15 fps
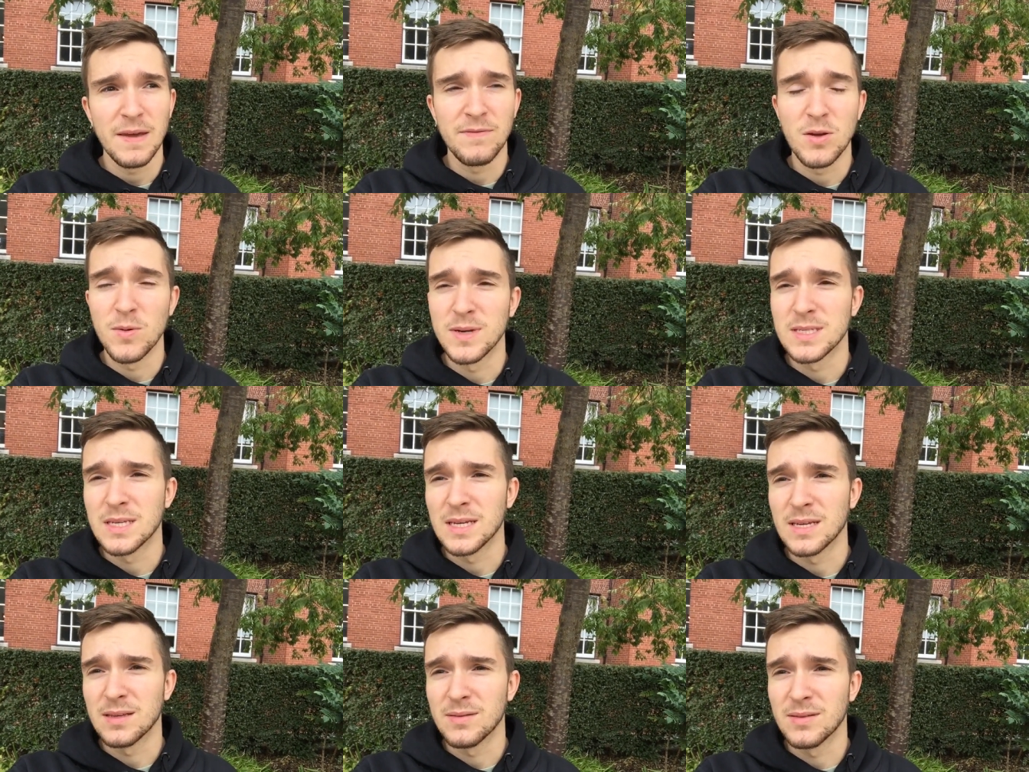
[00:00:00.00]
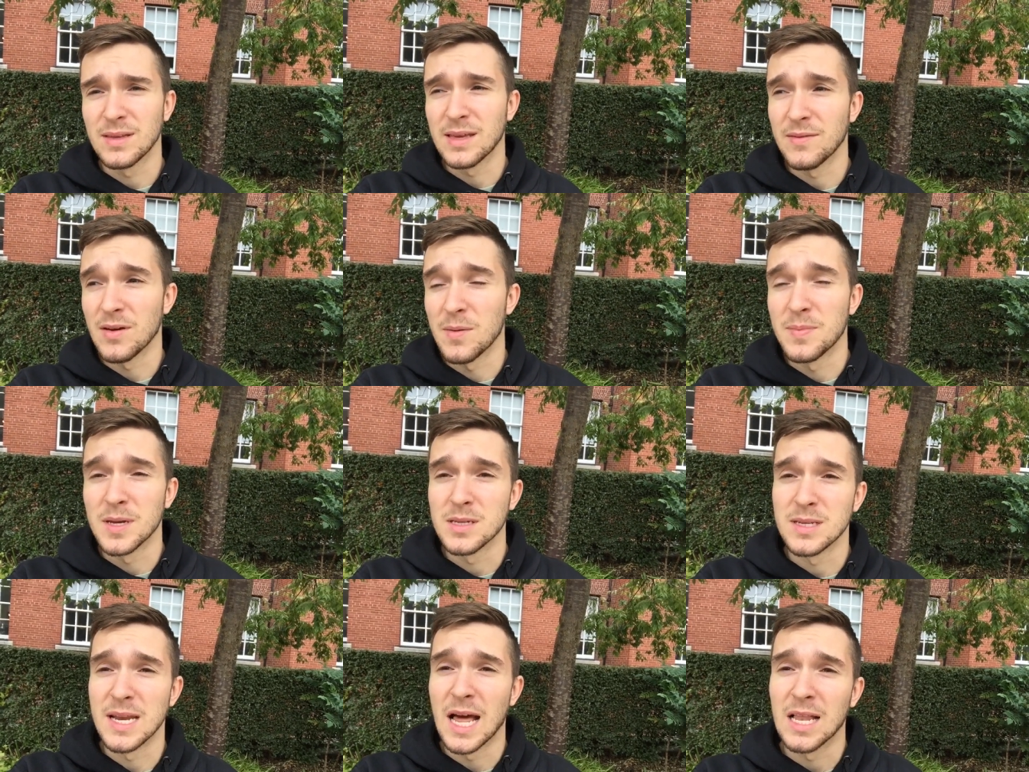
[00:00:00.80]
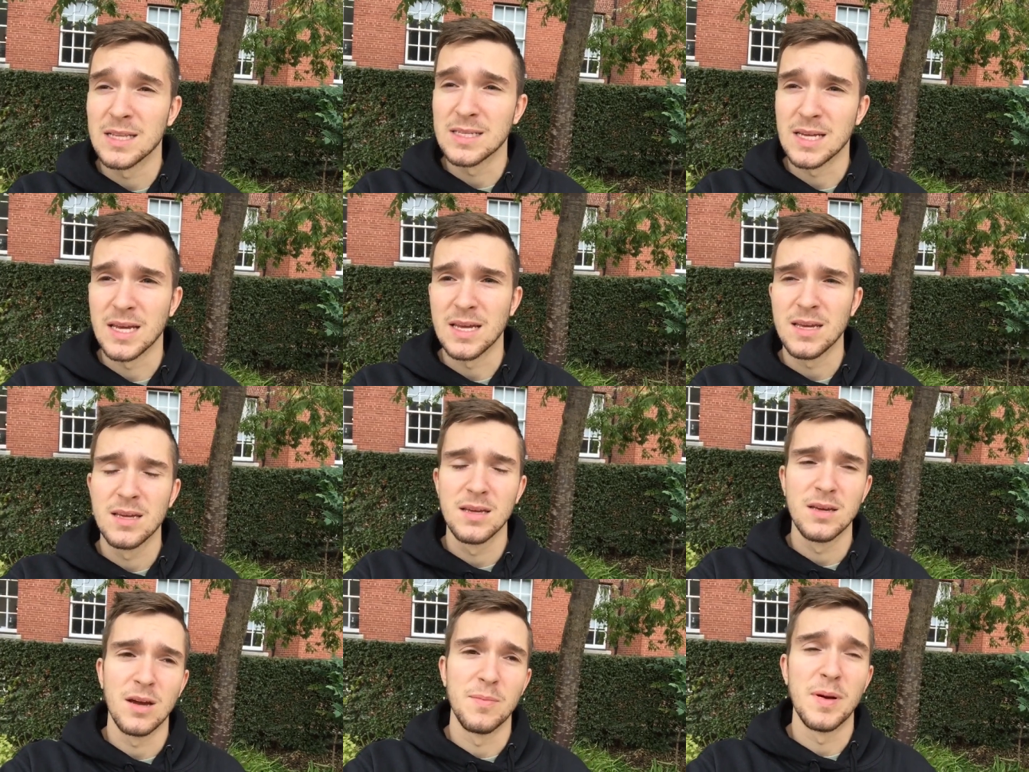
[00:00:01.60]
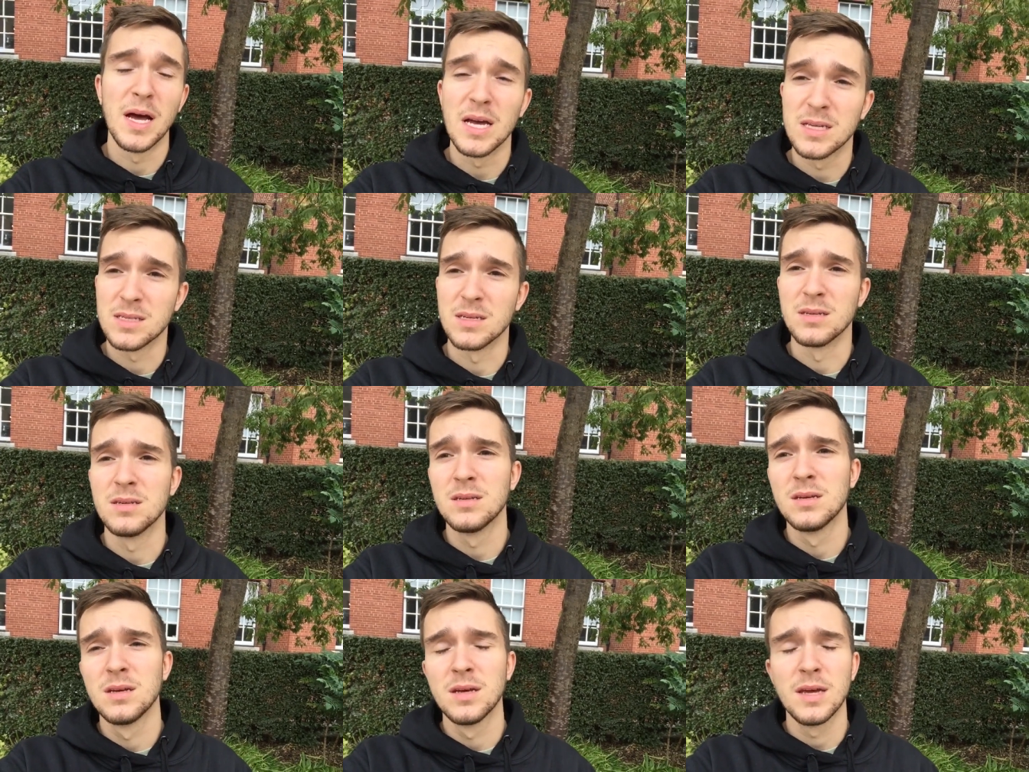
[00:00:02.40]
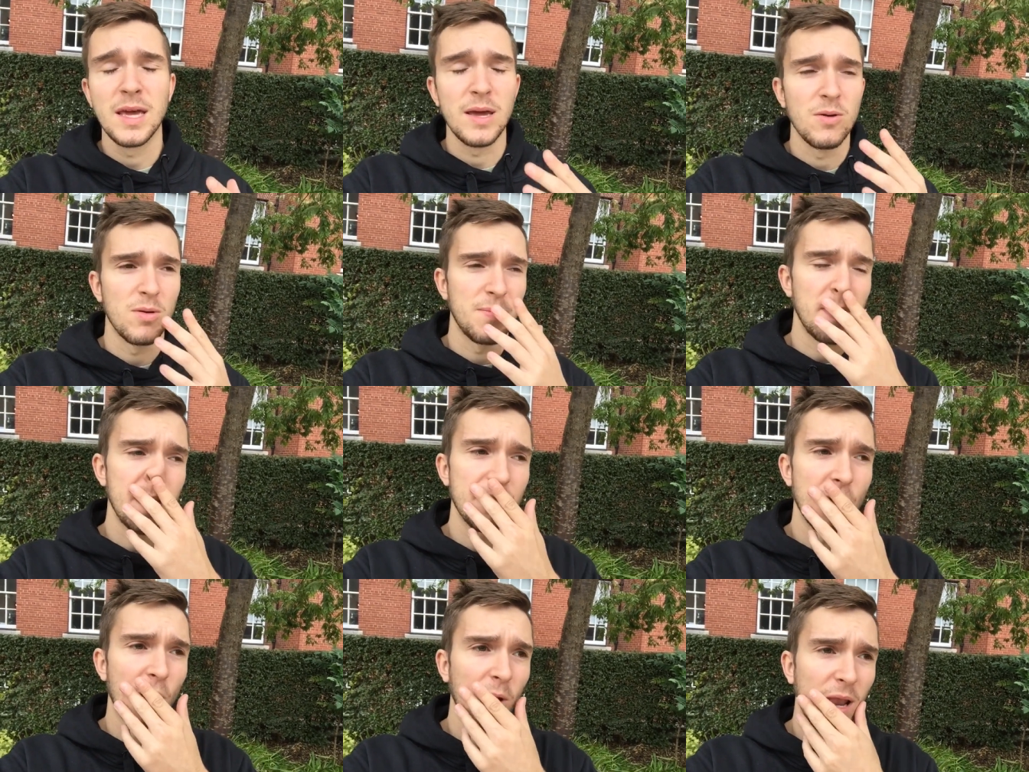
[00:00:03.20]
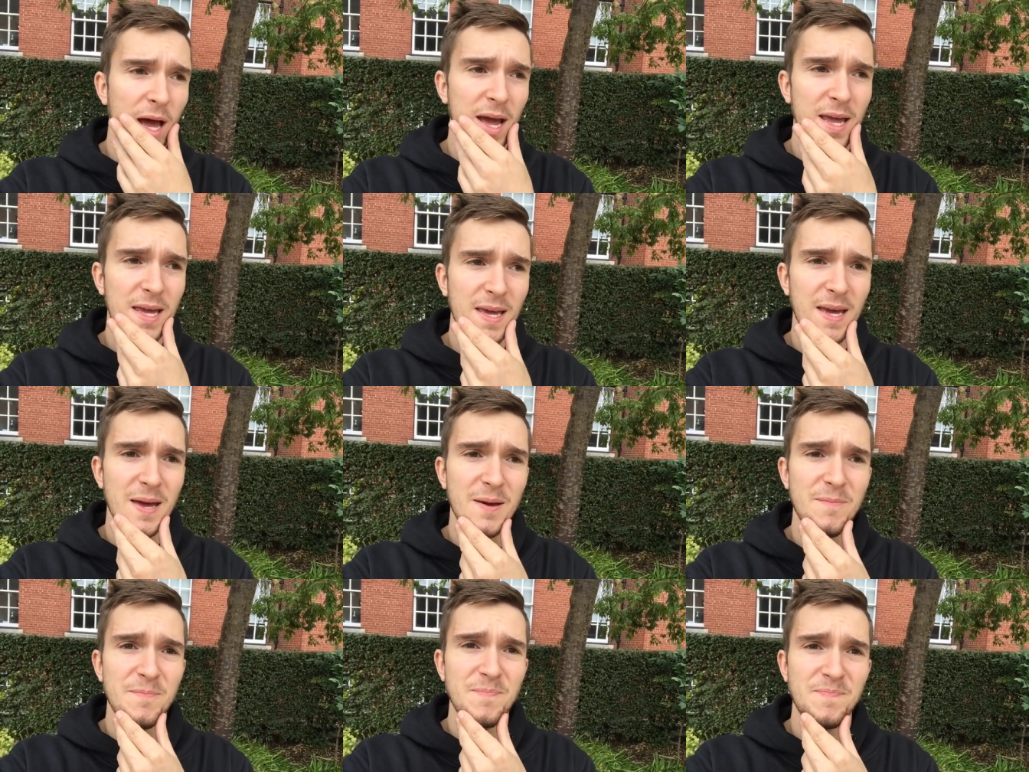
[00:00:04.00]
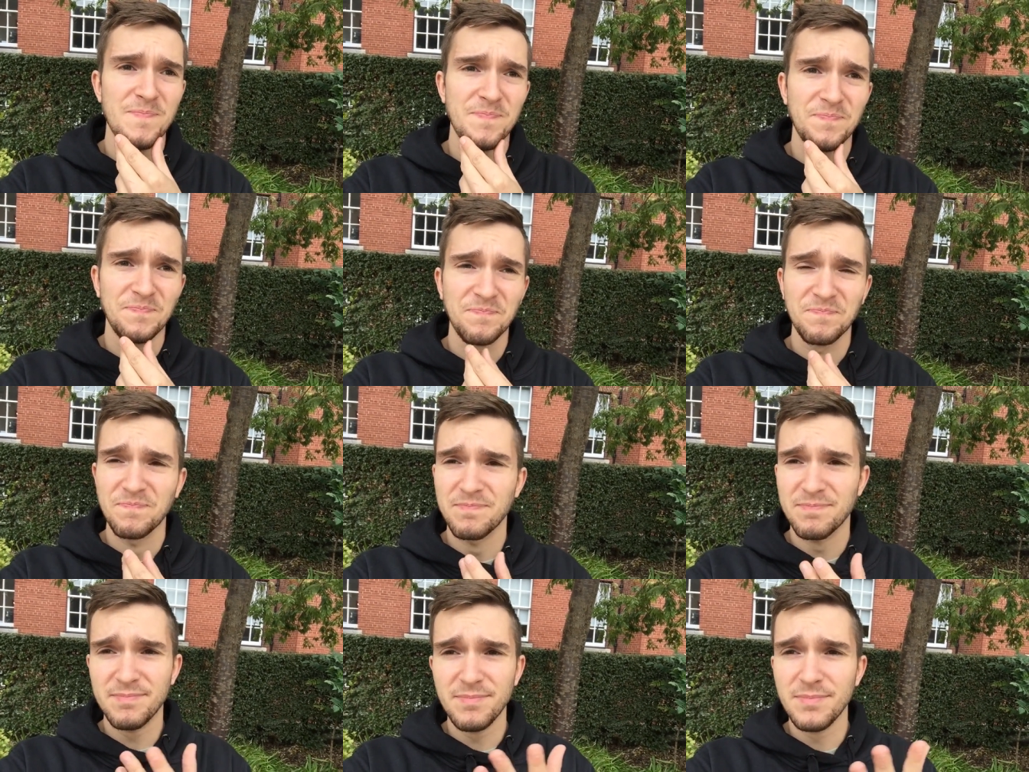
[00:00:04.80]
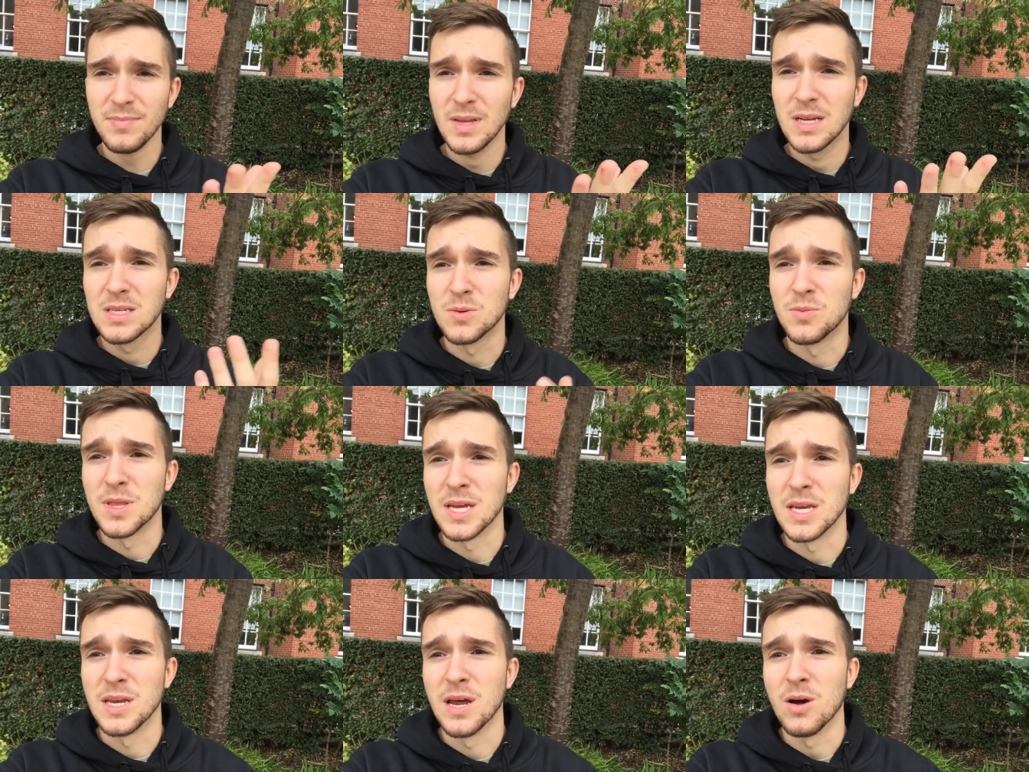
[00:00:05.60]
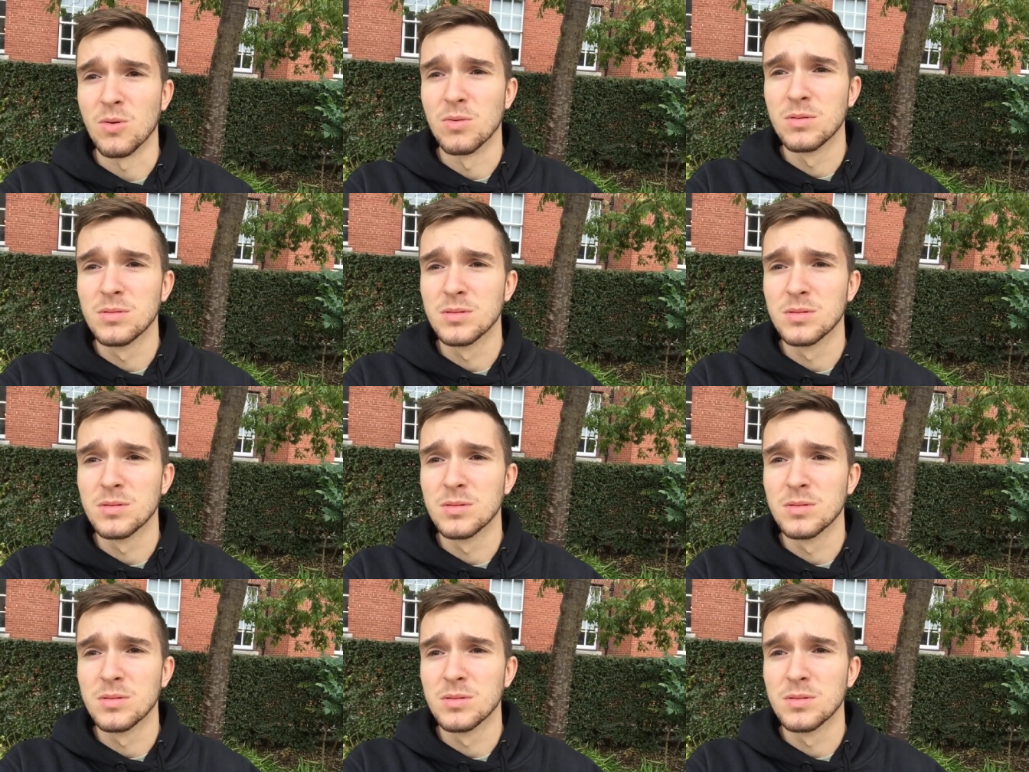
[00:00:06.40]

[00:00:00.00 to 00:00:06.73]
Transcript: if you were to give it a personality, a person, it would be more like um, someone that you know,